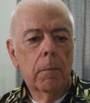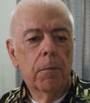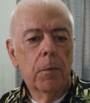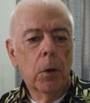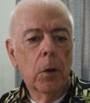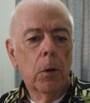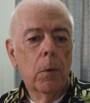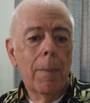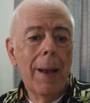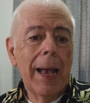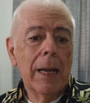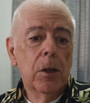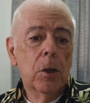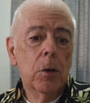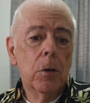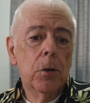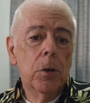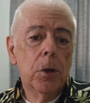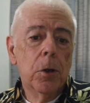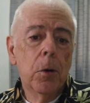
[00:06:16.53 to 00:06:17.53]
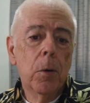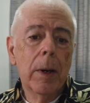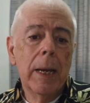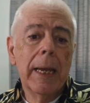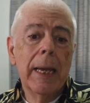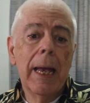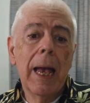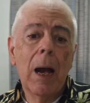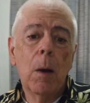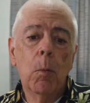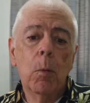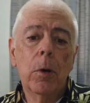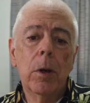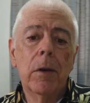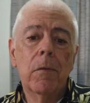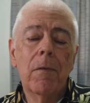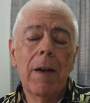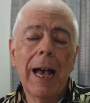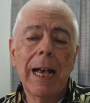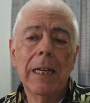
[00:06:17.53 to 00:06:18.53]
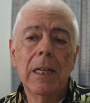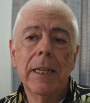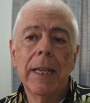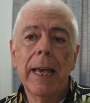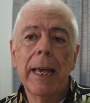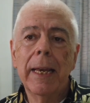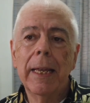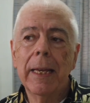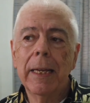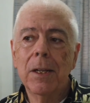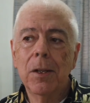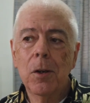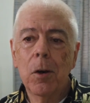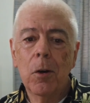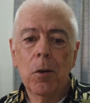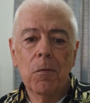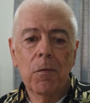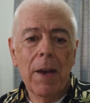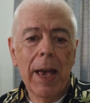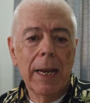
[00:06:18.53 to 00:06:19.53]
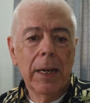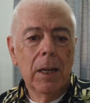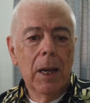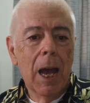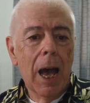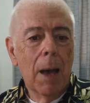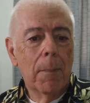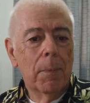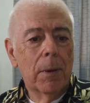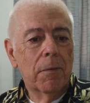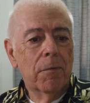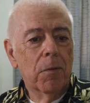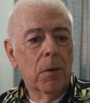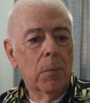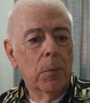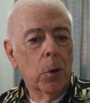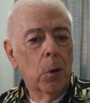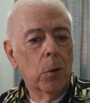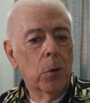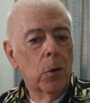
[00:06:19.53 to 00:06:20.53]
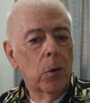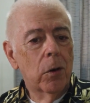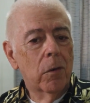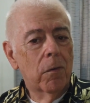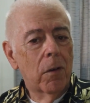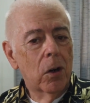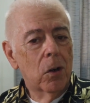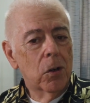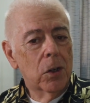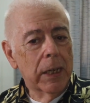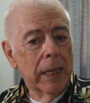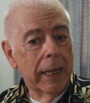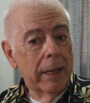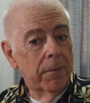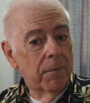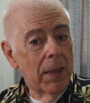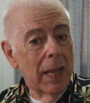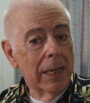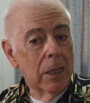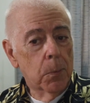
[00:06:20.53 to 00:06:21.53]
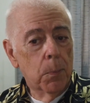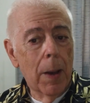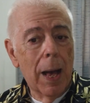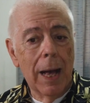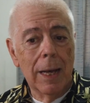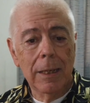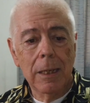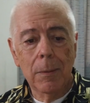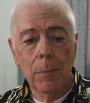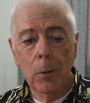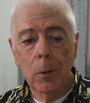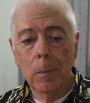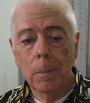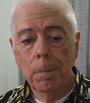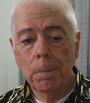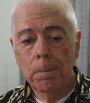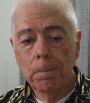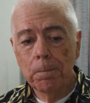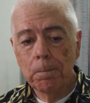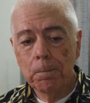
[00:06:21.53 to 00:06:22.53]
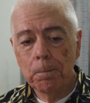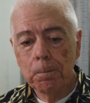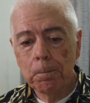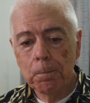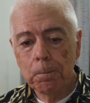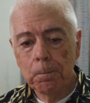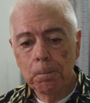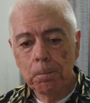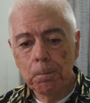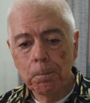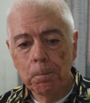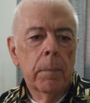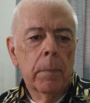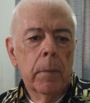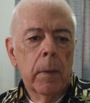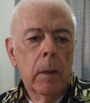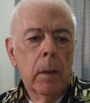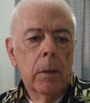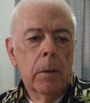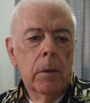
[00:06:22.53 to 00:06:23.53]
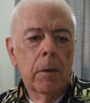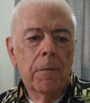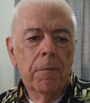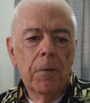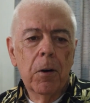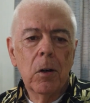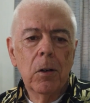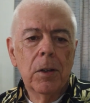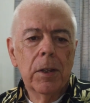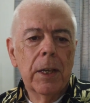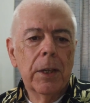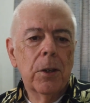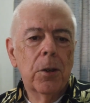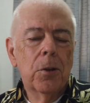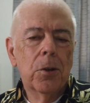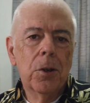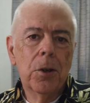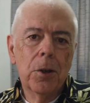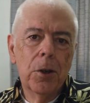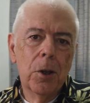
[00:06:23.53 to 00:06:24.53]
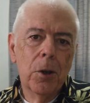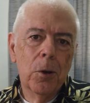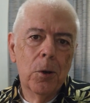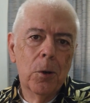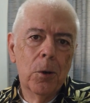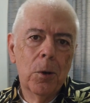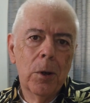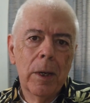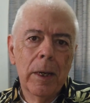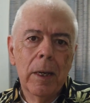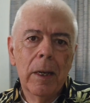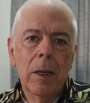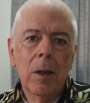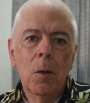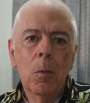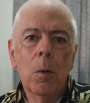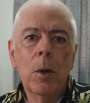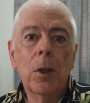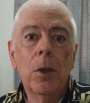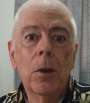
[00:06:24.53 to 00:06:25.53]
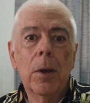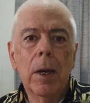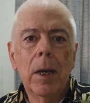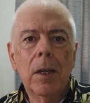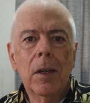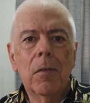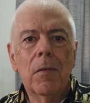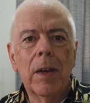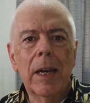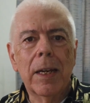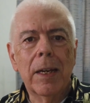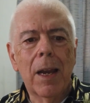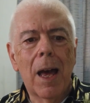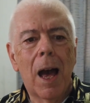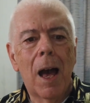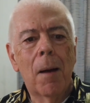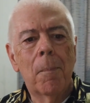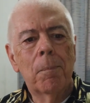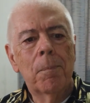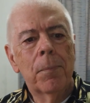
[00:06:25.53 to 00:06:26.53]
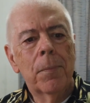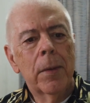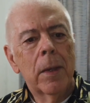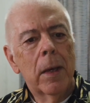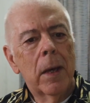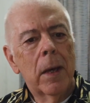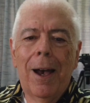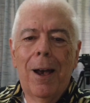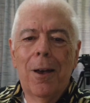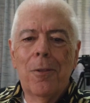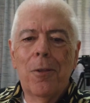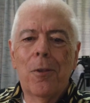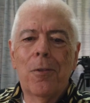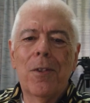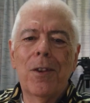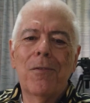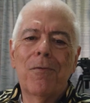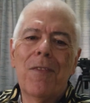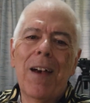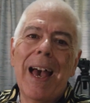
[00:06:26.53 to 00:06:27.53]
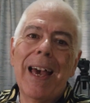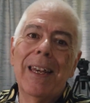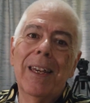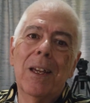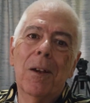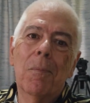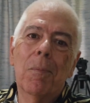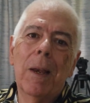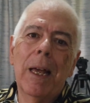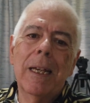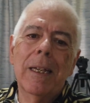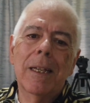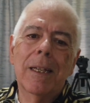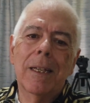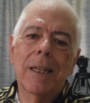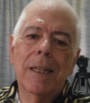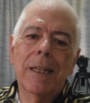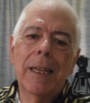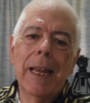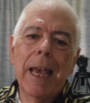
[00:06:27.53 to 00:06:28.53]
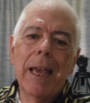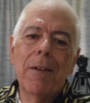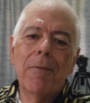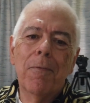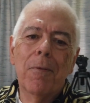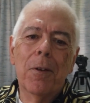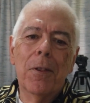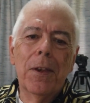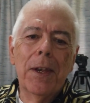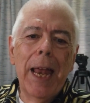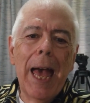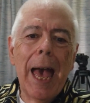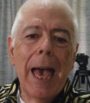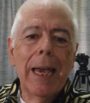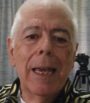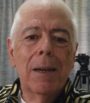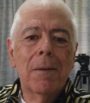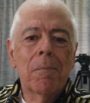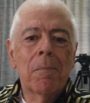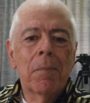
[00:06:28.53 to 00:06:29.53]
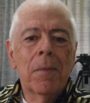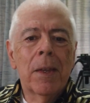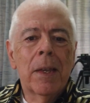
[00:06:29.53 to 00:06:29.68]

For your bachelor's degree, I would advise getting a certified copy from your university if that's possible. The first thing you should do when you get to Vietnam, other than finding a place to stay for the night,